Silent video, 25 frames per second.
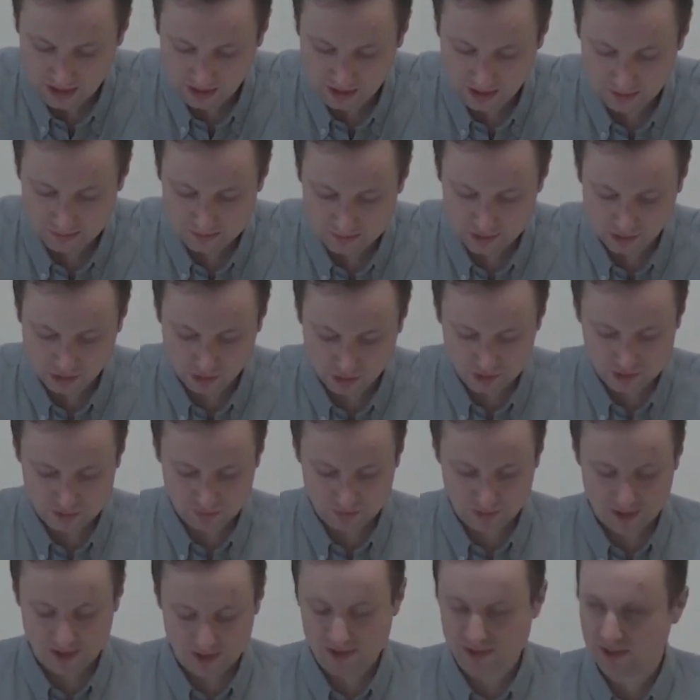uh, come to
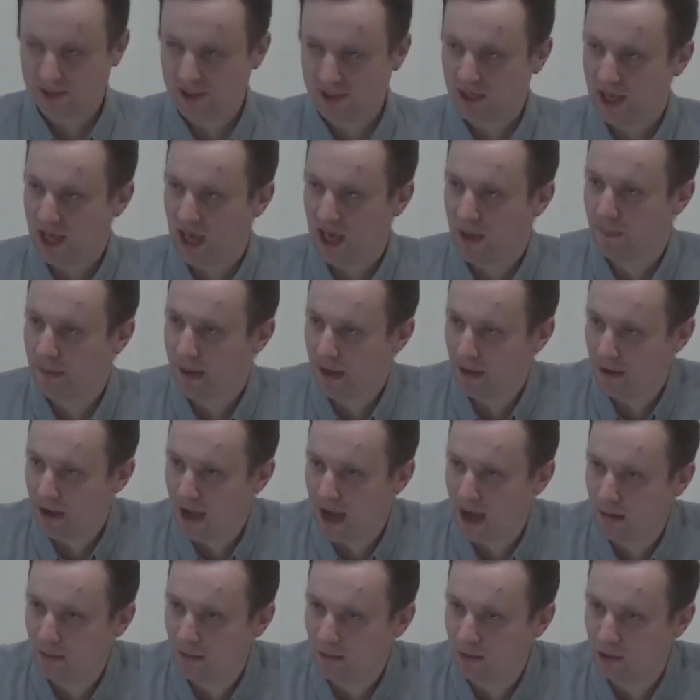God's words
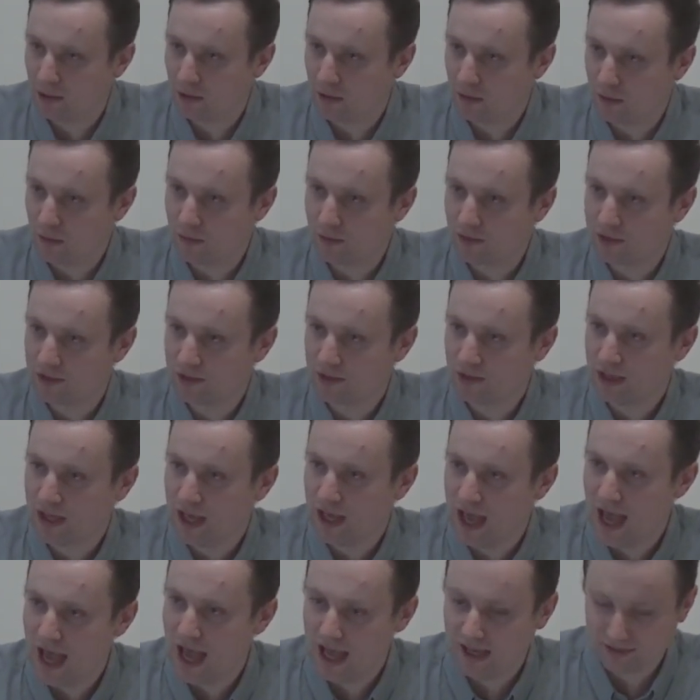about how the Lord
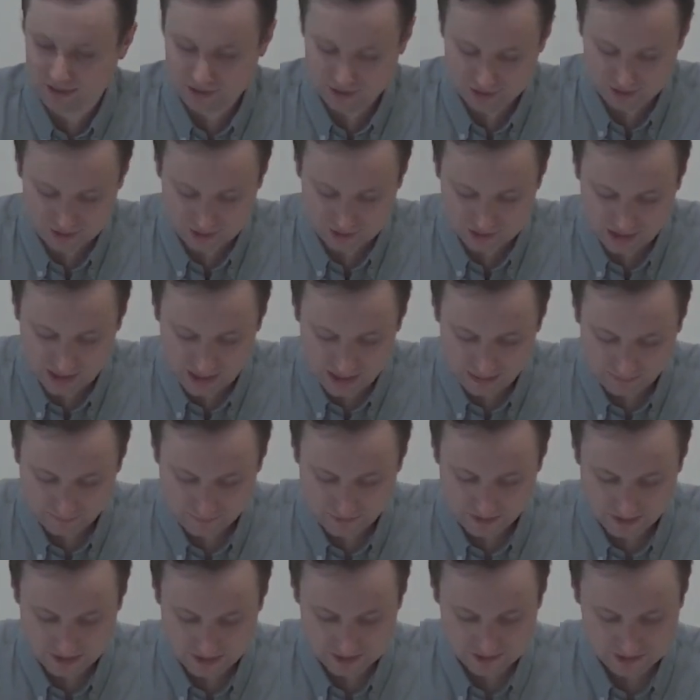has
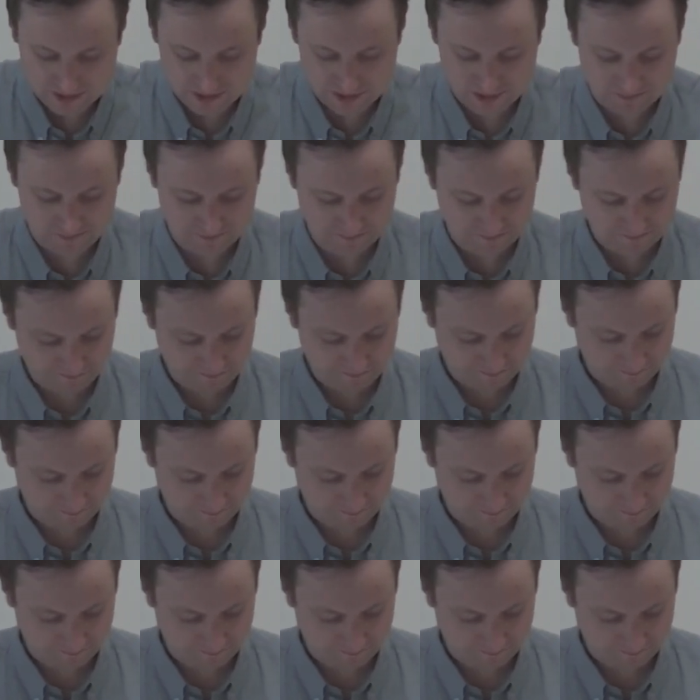saved us.